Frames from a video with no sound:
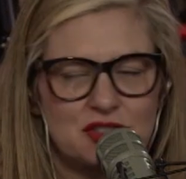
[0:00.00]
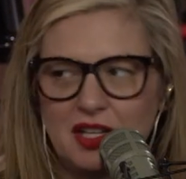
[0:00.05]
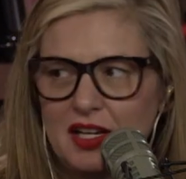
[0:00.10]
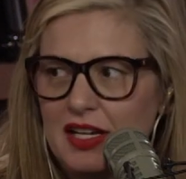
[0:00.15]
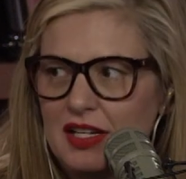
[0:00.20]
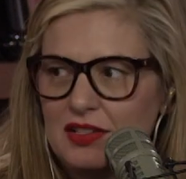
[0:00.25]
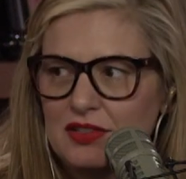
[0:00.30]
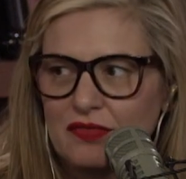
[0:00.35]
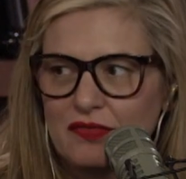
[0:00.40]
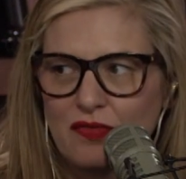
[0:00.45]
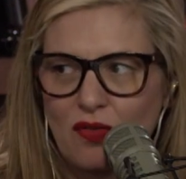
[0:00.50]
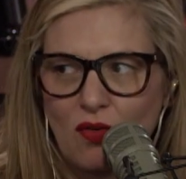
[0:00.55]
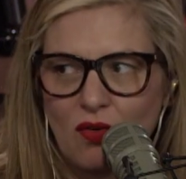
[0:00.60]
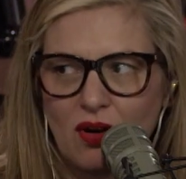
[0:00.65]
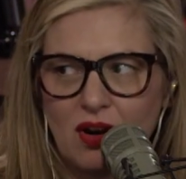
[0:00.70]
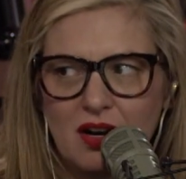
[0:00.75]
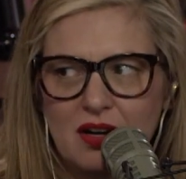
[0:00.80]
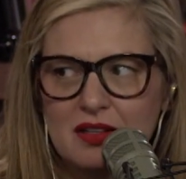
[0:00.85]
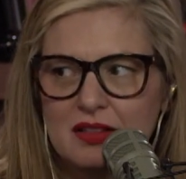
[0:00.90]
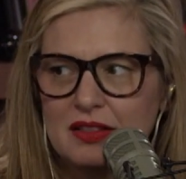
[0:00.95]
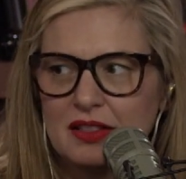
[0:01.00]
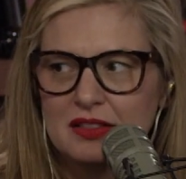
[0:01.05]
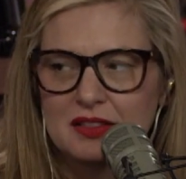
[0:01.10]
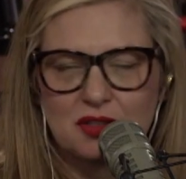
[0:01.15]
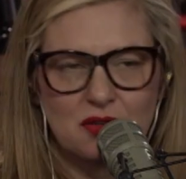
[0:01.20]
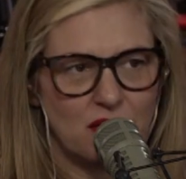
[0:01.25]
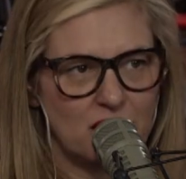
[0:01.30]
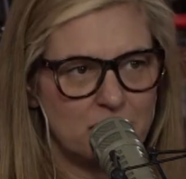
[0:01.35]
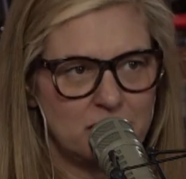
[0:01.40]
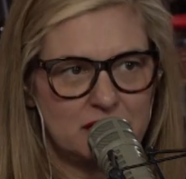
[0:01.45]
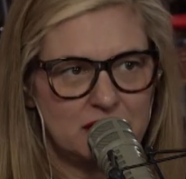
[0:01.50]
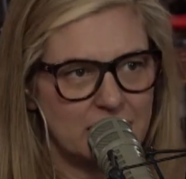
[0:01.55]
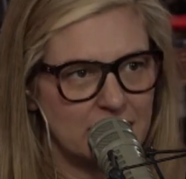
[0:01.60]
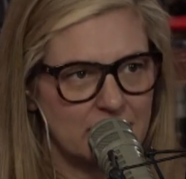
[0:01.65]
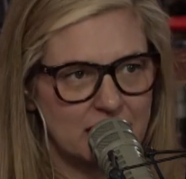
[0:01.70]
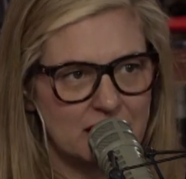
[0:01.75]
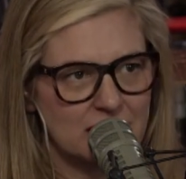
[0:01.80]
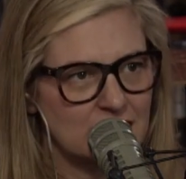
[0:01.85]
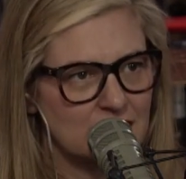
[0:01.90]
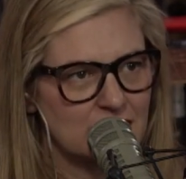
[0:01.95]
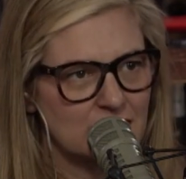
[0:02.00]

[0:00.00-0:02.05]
Exchange for a scrum lick.